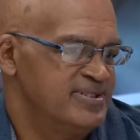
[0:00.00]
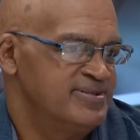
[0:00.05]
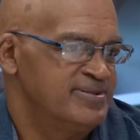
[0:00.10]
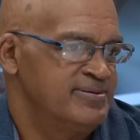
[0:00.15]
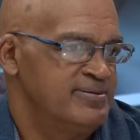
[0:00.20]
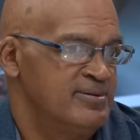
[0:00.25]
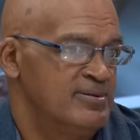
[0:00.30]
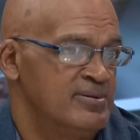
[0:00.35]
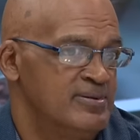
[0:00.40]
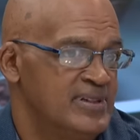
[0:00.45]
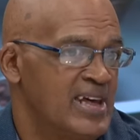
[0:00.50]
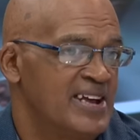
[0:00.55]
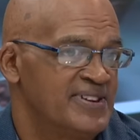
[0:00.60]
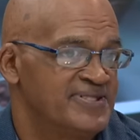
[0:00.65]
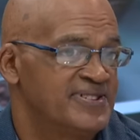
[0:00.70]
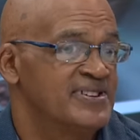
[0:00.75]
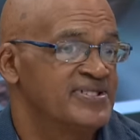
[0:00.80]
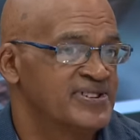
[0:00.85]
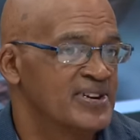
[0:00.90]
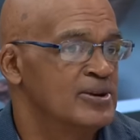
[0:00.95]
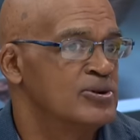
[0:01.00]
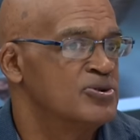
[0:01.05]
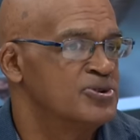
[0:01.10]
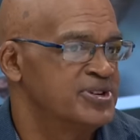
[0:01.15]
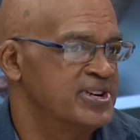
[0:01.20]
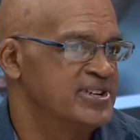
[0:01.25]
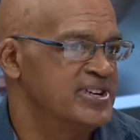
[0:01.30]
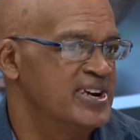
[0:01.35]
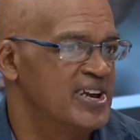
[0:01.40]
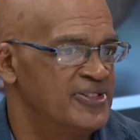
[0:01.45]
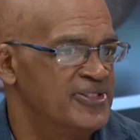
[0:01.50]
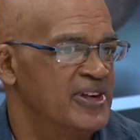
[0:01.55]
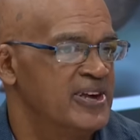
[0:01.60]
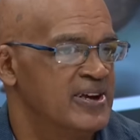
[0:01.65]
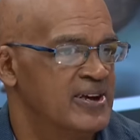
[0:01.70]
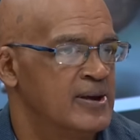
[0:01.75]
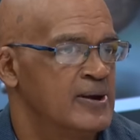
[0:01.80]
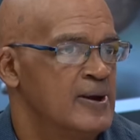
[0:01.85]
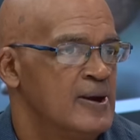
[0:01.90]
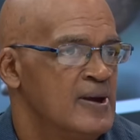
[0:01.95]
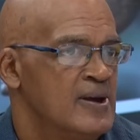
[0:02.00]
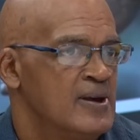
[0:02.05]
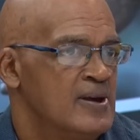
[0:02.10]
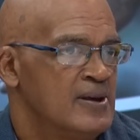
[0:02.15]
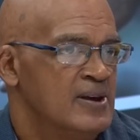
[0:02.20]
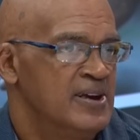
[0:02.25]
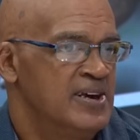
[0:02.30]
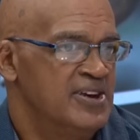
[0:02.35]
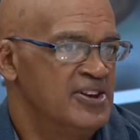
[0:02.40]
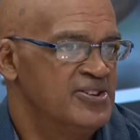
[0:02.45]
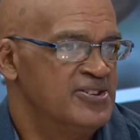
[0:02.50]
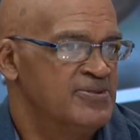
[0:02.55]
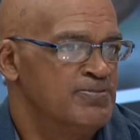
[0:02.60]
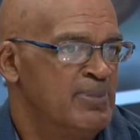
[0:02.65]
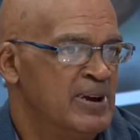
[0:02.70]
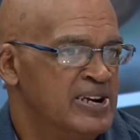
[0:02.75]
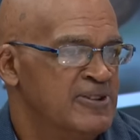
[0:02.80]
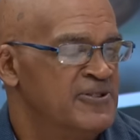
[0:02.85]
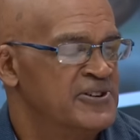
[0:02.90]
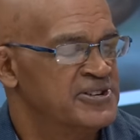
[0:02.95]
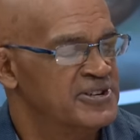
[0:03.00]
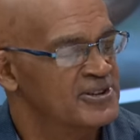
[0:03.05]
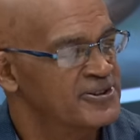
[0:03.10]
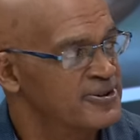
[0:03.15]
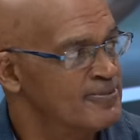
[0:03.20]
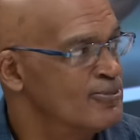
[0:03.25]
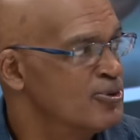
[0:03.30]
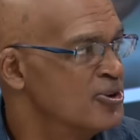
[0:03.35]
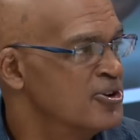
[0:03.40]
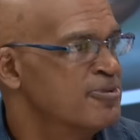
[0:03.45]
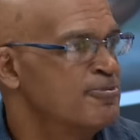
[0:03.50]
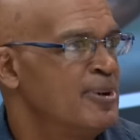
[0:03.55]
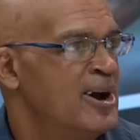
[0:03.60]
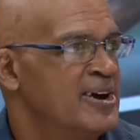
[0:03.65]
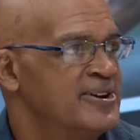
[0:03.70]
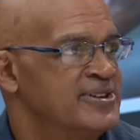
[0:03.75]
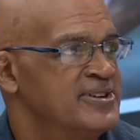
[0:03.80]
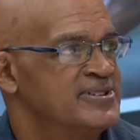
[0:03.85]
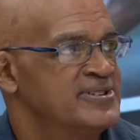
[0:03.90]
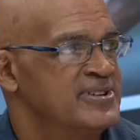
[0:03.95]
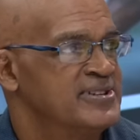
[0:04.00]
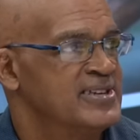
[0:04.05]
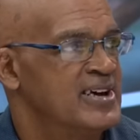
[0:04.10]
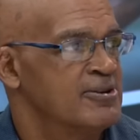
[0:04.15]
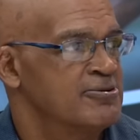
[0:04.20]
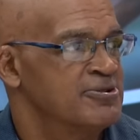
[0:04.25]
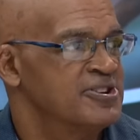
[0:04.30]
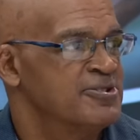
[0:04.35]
it, that's the solution that I think is beneficial to both parties in that